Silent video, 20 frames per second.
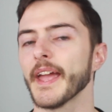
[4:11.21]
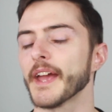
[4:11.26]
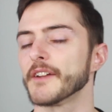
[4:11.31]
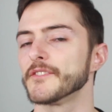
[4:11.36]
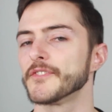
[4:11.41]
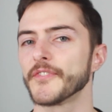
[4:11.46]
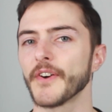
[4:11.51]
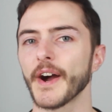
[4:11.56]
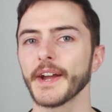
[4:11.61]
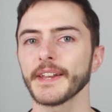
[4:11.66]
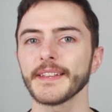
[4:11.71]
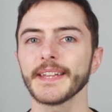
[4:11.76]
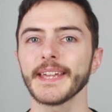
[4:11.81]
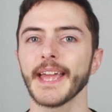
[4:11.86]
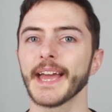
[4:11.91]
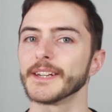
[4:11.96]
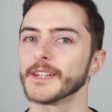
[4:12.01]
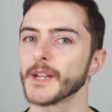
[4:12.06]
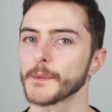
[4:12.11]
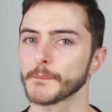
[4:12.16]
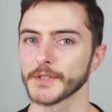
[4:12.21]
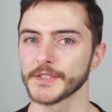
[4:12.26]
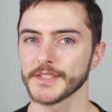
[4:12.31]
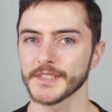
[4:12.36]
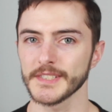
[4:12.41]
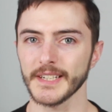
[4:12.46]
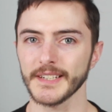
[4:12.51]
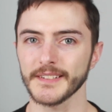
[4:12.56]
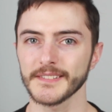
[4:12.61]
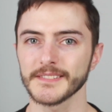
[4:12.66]
And finally, at number
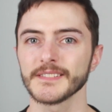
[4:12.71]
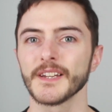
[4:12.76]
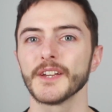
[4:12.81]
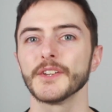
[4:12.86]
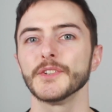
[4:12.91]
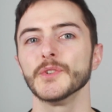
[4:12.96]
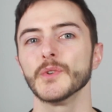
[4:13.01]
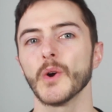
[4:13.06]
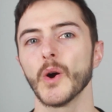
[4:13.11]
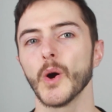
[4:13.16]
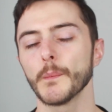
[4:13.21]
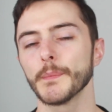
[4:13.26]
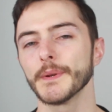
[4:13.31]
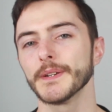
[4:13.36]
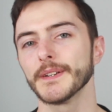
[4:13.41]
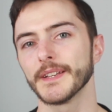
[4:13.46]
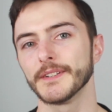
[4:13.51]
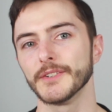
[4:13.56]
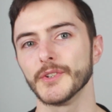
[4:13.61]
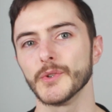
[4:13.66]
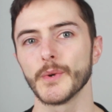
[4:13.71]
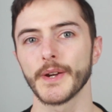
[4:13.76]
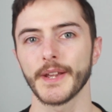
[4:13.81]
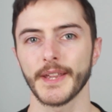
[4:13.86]
6, you opened a new